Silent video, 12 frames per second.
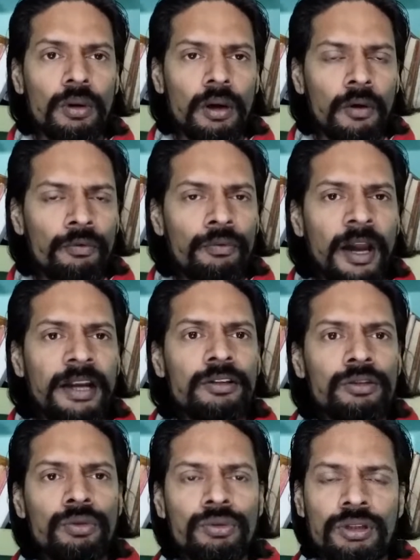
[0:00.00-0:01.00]
find
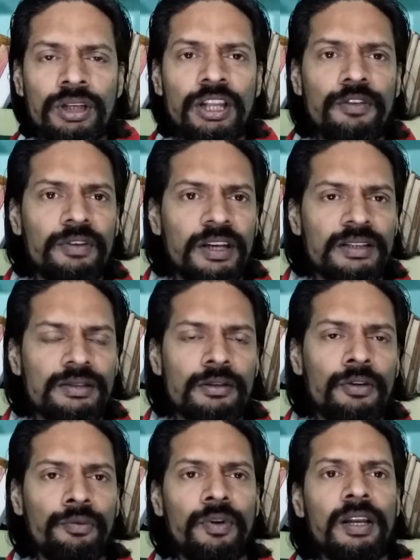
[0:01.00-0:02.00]
through three ways.
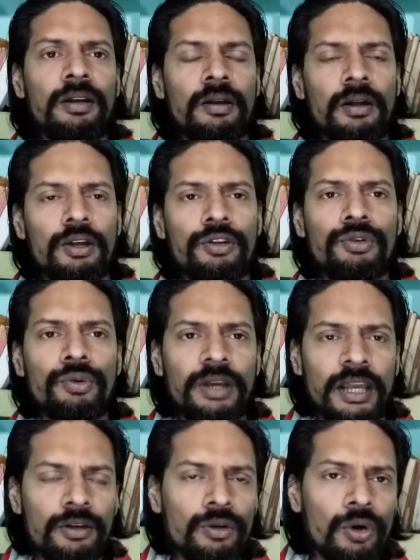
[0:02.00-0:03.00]
One, you
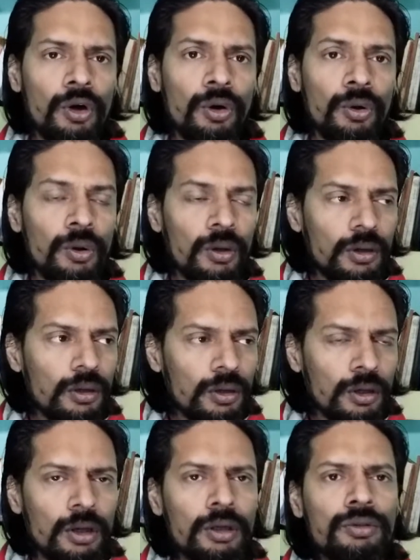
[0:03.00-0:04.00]
can go
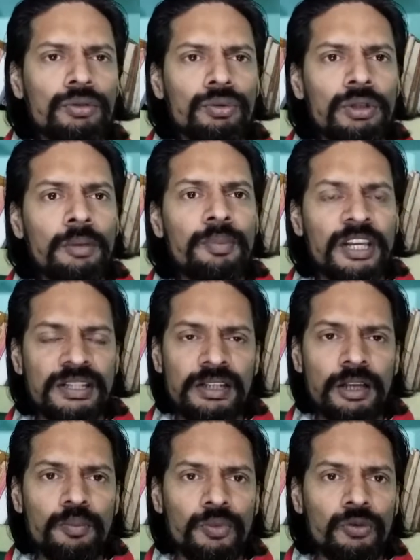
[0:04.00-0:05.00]
to the
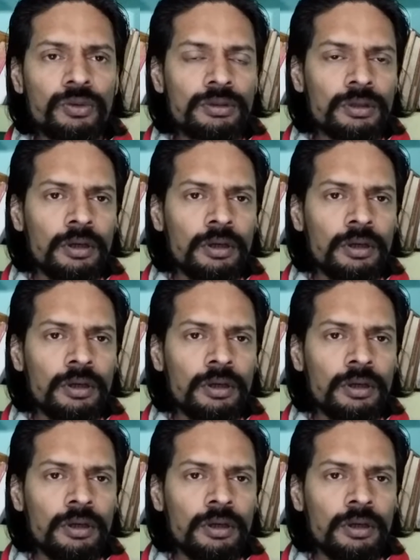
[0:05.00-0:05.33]
basic books.